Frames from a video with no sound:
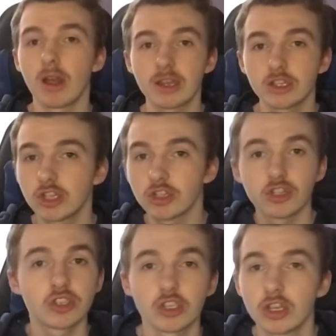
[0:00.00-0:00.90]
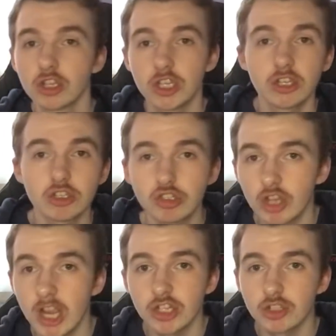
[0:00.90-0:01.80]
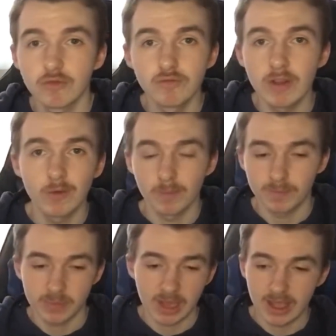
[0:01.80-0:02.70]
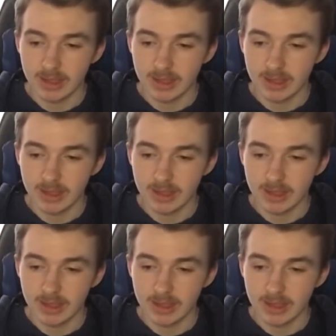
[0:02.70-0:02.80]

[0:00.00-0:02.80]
Like she can just she can just change the rhythm